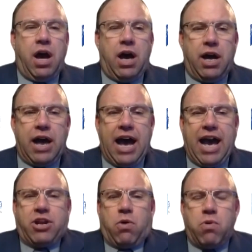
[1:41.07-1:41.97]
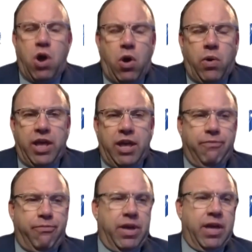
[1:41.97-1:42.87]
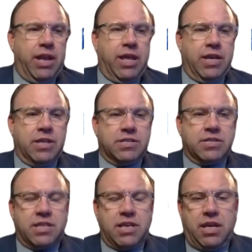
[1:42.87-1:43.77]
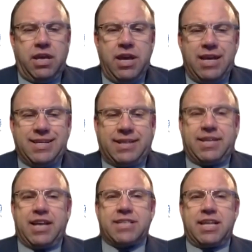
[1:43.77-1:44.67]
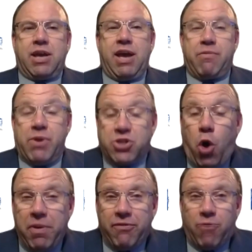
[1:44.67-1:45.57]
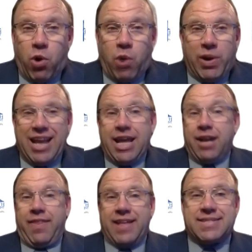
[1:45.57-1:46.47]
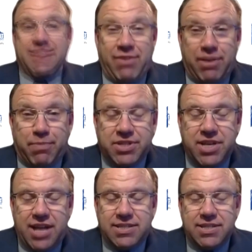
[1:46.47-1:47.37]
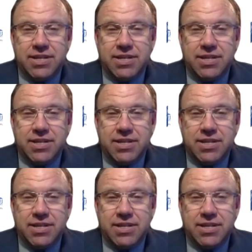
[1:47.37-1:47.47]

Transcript: Uh, I don't know if it is the success I think everybody's hoping for. We didn't get to that 70%.